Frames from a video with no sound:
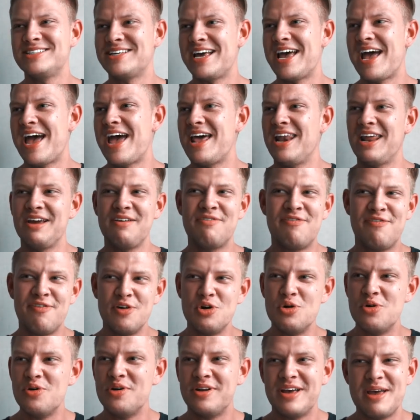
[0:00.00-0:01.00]
And like
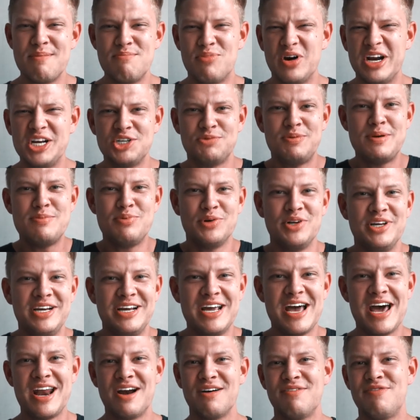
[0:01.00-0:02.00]
food, it brings people
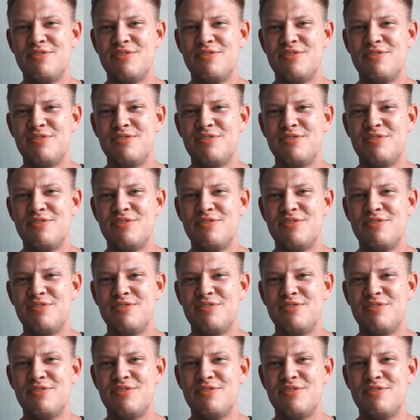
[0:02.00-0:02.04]
together.